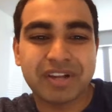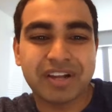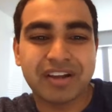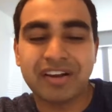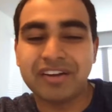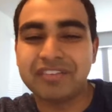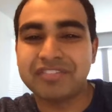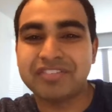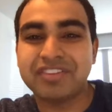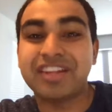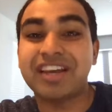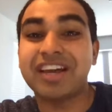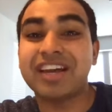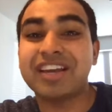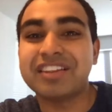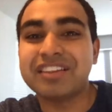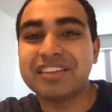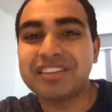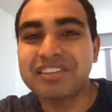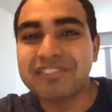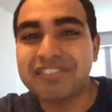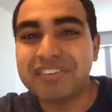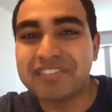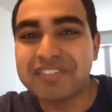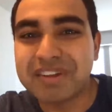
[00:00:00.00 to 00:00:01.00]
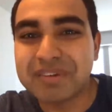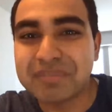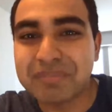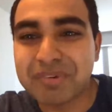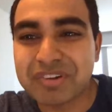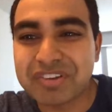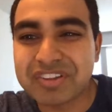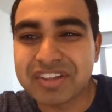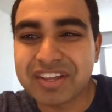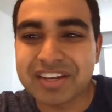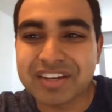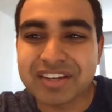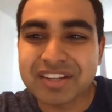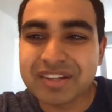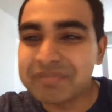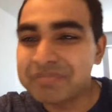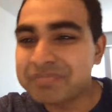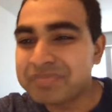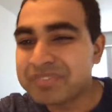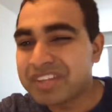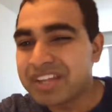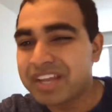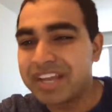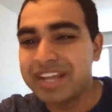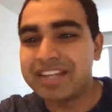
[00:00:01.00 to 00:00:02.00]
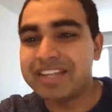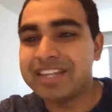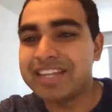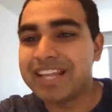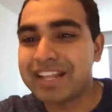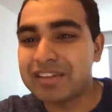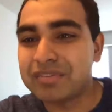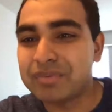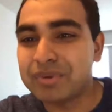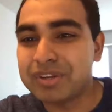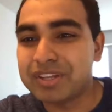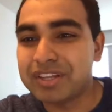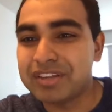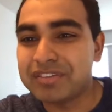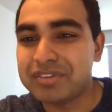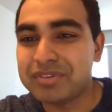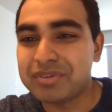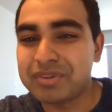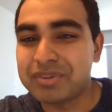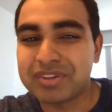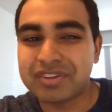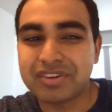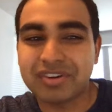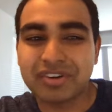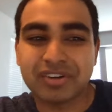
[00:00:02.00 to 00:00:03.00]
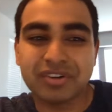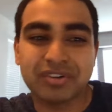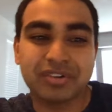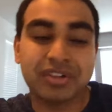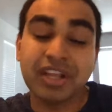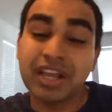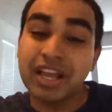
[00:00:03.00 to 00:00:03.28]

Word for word: of size 50%. And that's what gives you a circle.